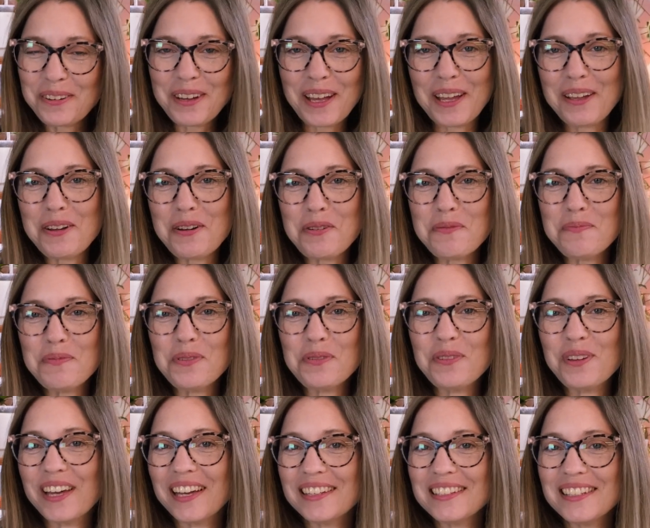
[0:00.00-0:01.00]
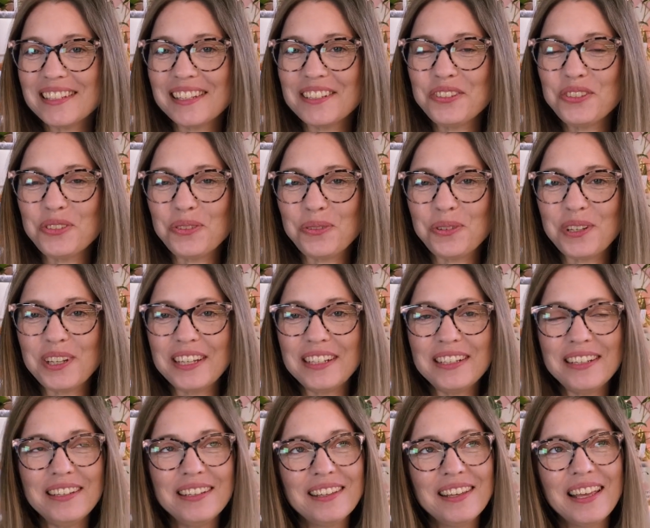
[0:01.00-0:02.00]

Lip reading: I hope you guys enjoyed